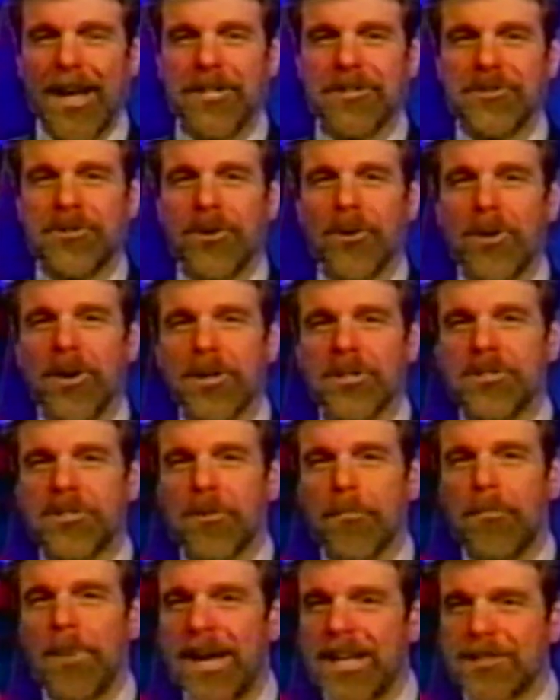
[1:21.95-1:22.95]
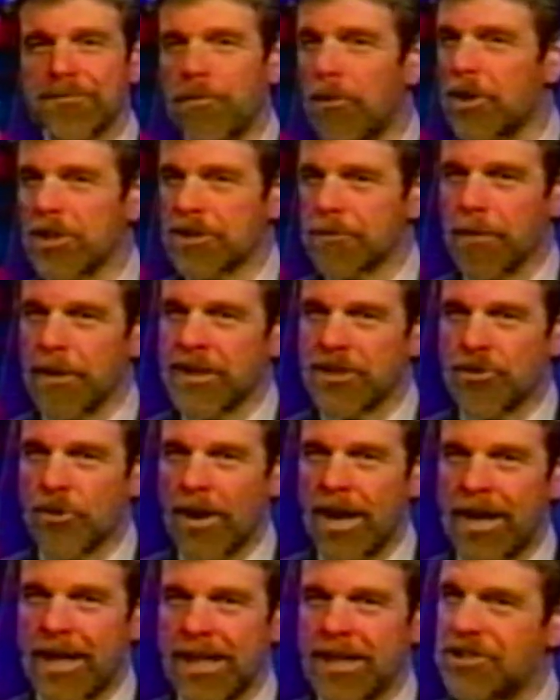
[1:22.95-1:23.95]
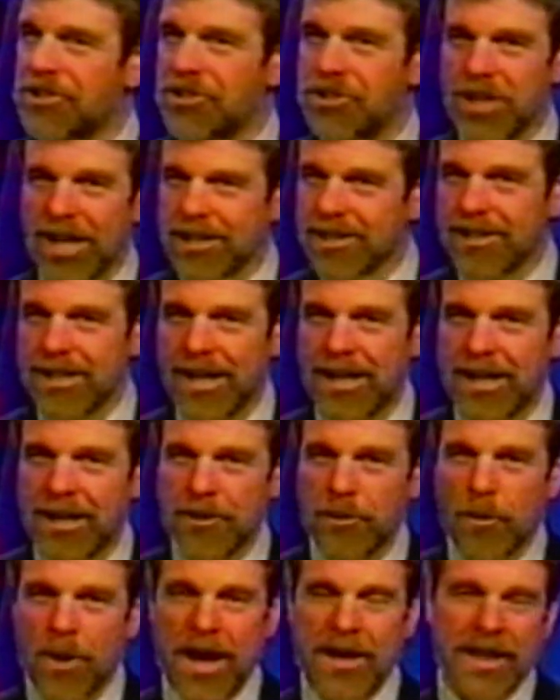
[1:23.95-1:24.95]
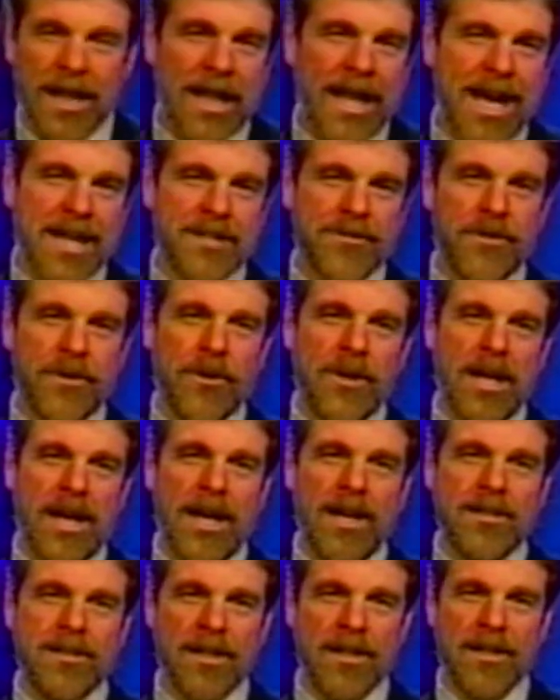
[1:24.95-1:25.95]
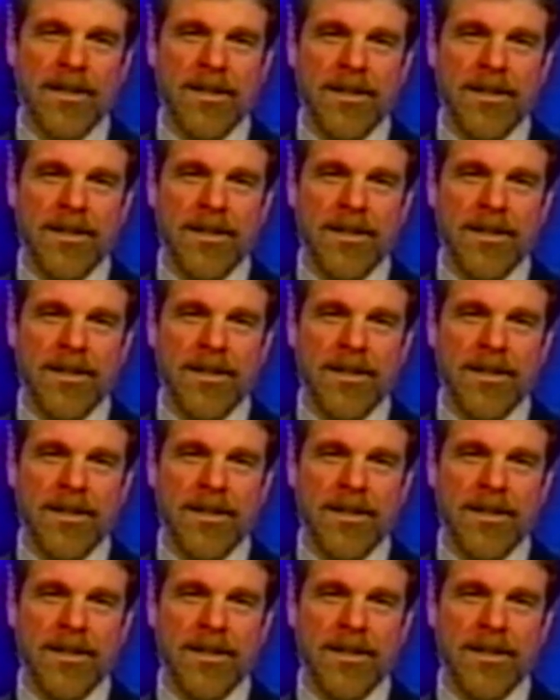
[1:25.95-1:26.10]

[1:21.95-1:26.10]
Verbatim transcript: George, baseball spring training just got underway in the last few days